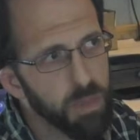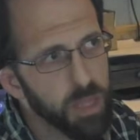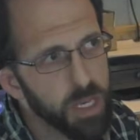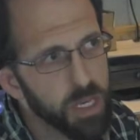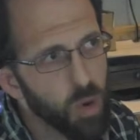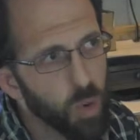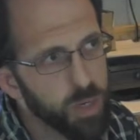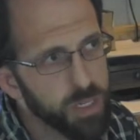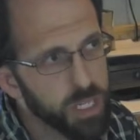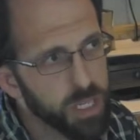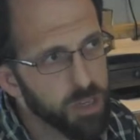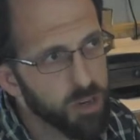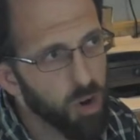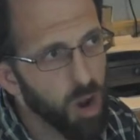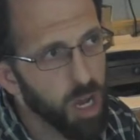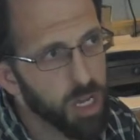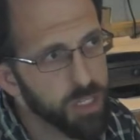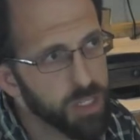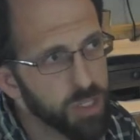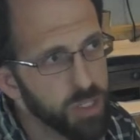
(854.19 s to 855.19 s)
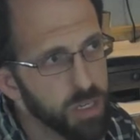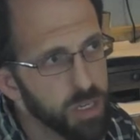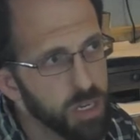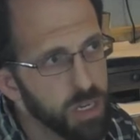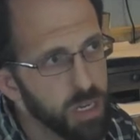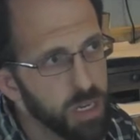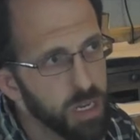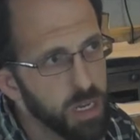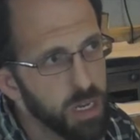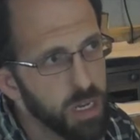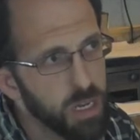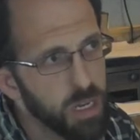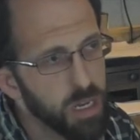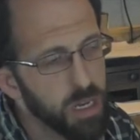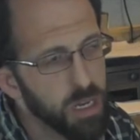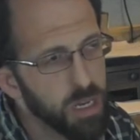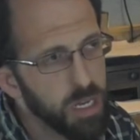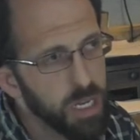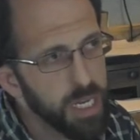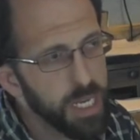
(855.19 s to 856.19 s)
Going to the cross.
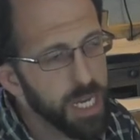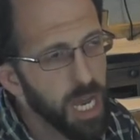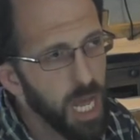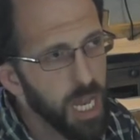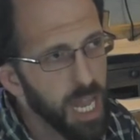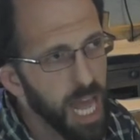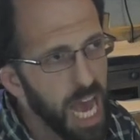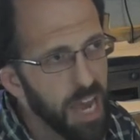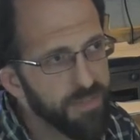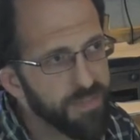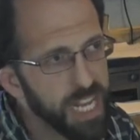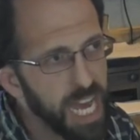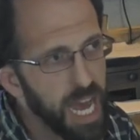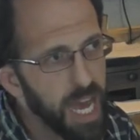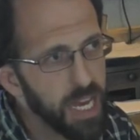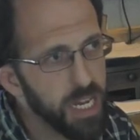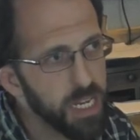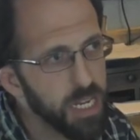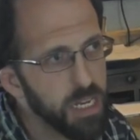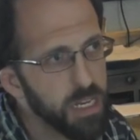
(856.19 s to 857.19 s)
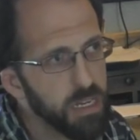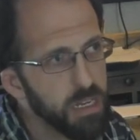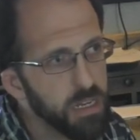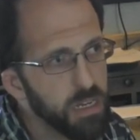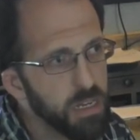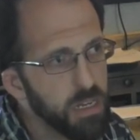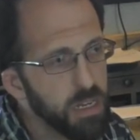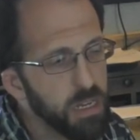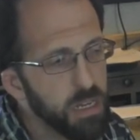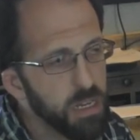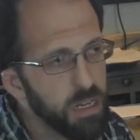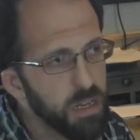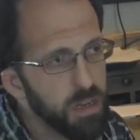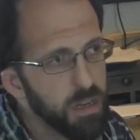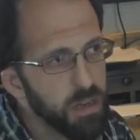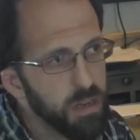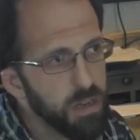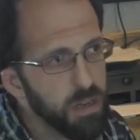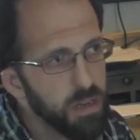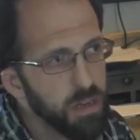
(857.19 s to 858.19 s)
He got laughed at.
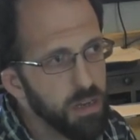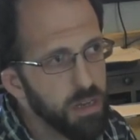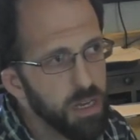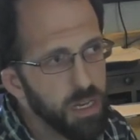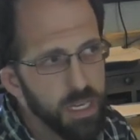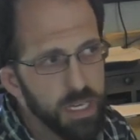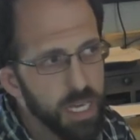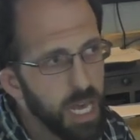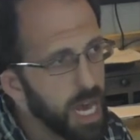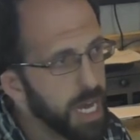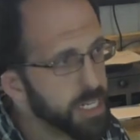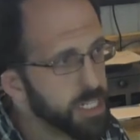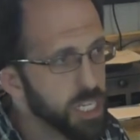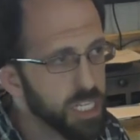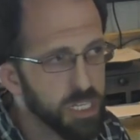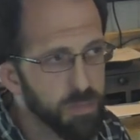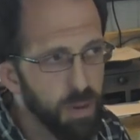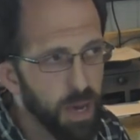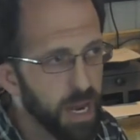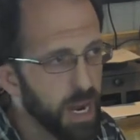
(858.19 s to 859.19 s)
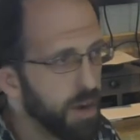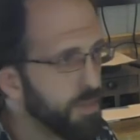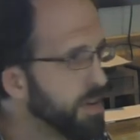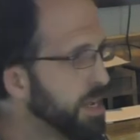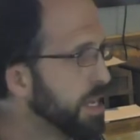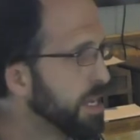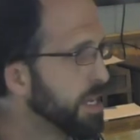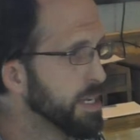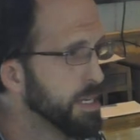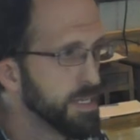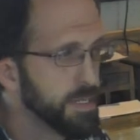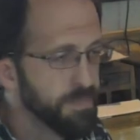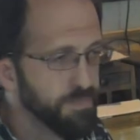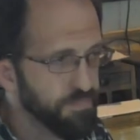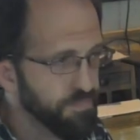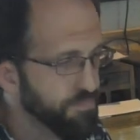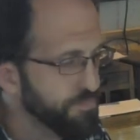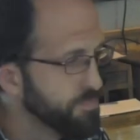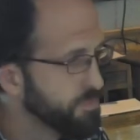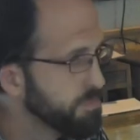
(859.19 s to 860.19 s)
He had just about every...
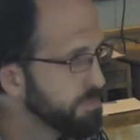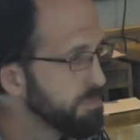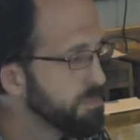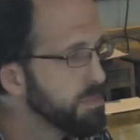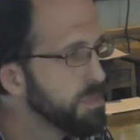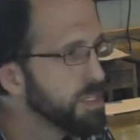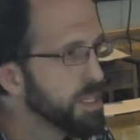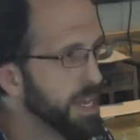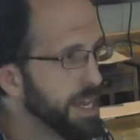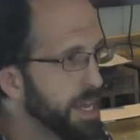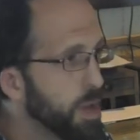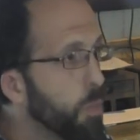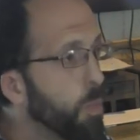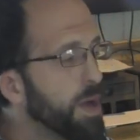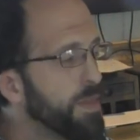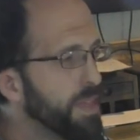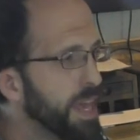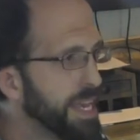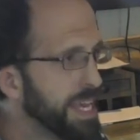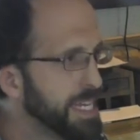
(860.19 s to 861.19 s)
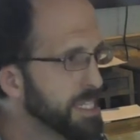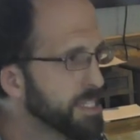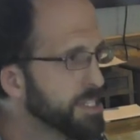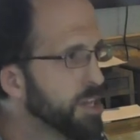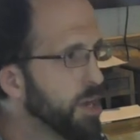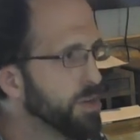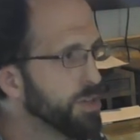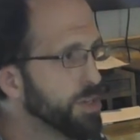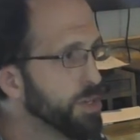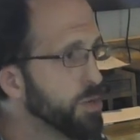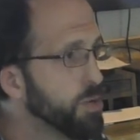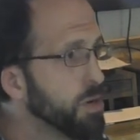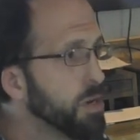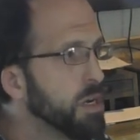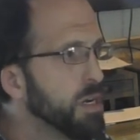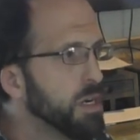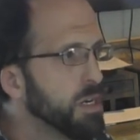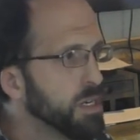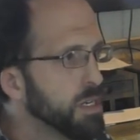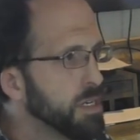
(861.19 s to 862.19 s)
When they insult you,
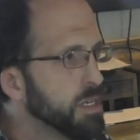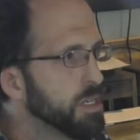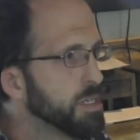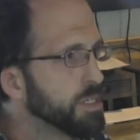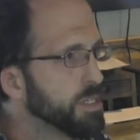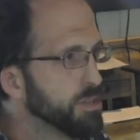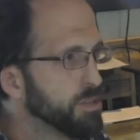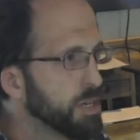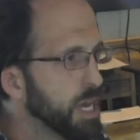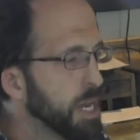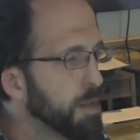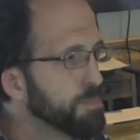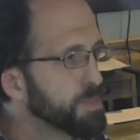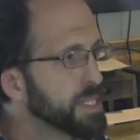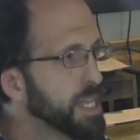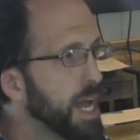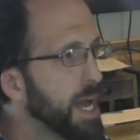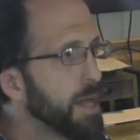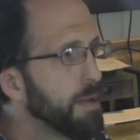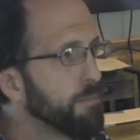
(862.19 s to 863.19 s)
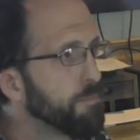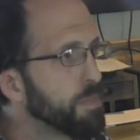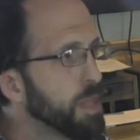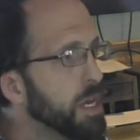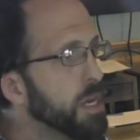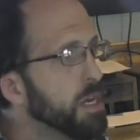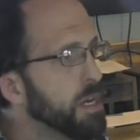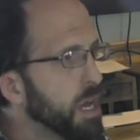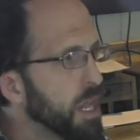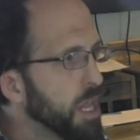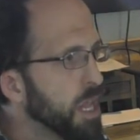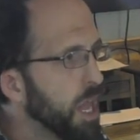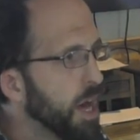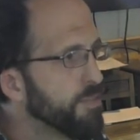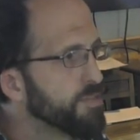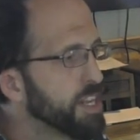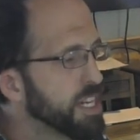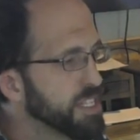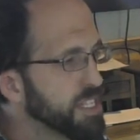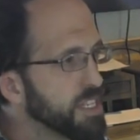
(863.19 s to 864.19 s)
do you get upset?
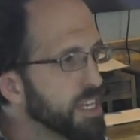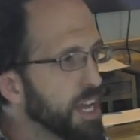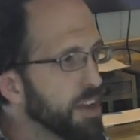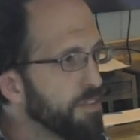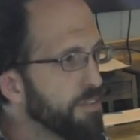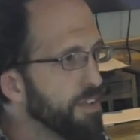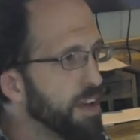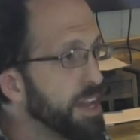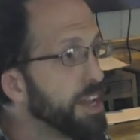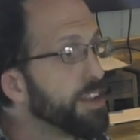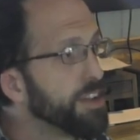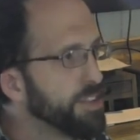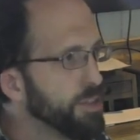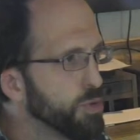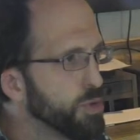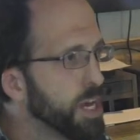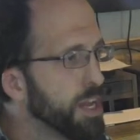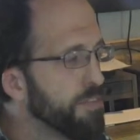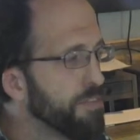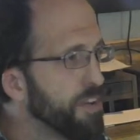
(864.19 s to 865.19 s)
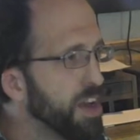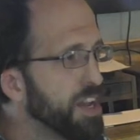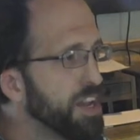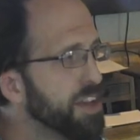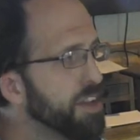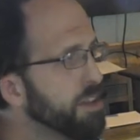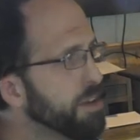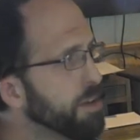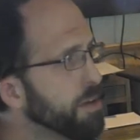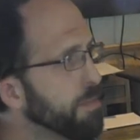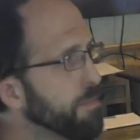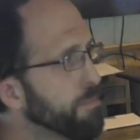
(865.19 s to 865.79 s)
Love doesn't get offended. Do you get offended?